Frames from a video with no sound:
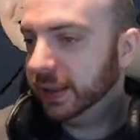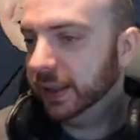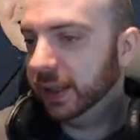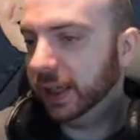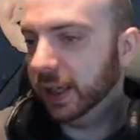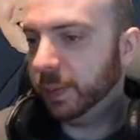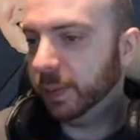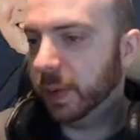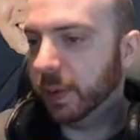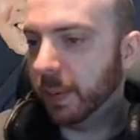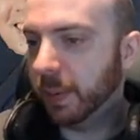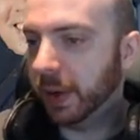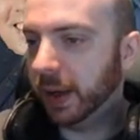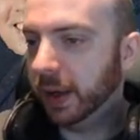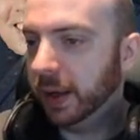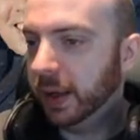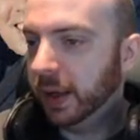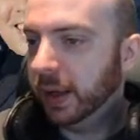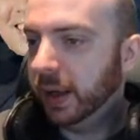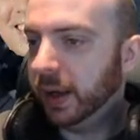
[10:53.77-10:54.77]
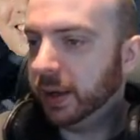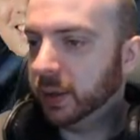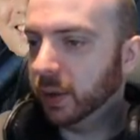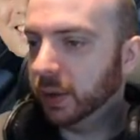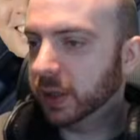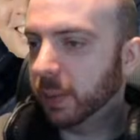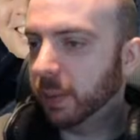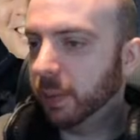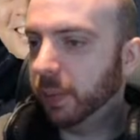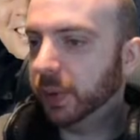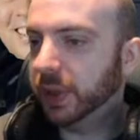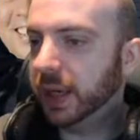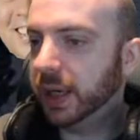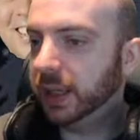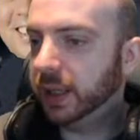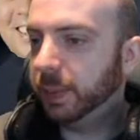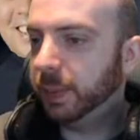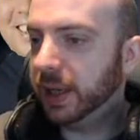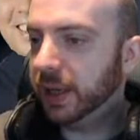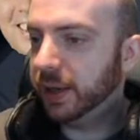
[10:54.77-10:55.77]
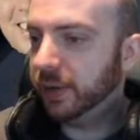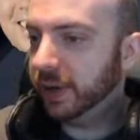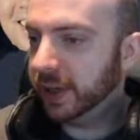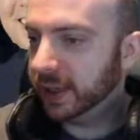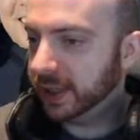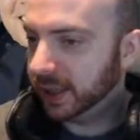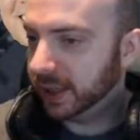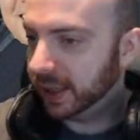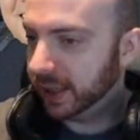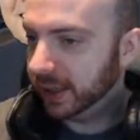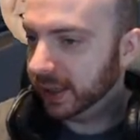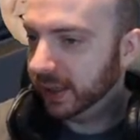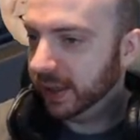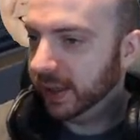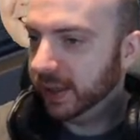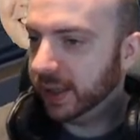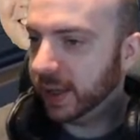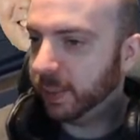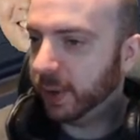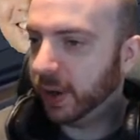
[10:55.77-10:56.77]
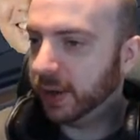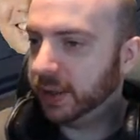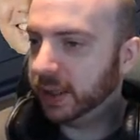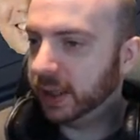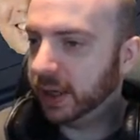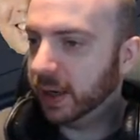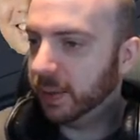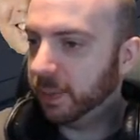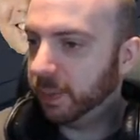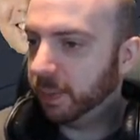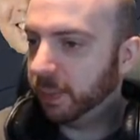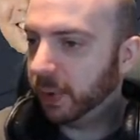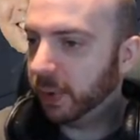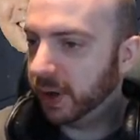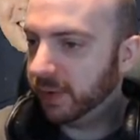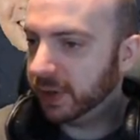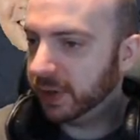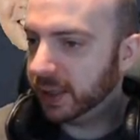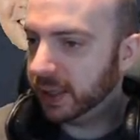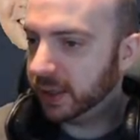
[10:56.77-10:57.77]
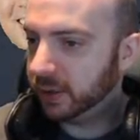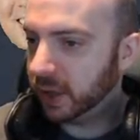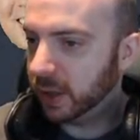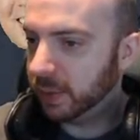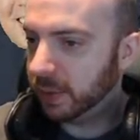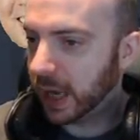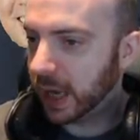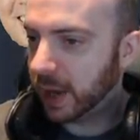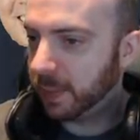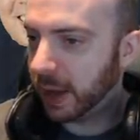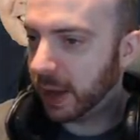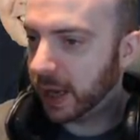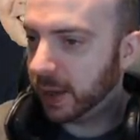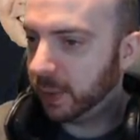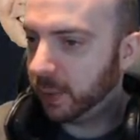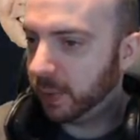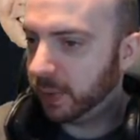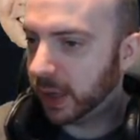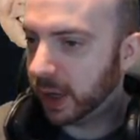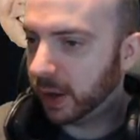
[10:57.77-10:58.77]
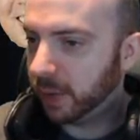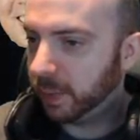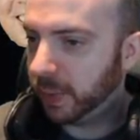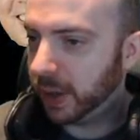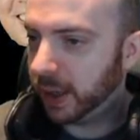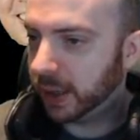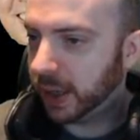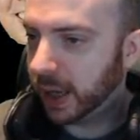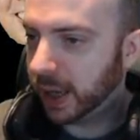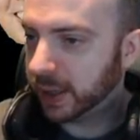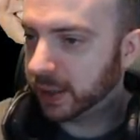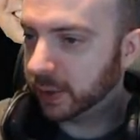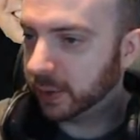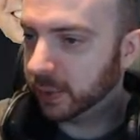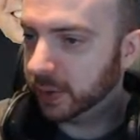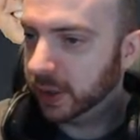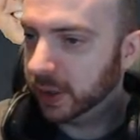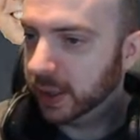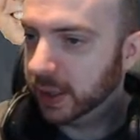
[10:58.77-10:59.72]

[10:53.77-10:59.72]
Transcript: And you've been a member. I saw someone pretending to be you recently. They posted a previously streamed MA without being hassled.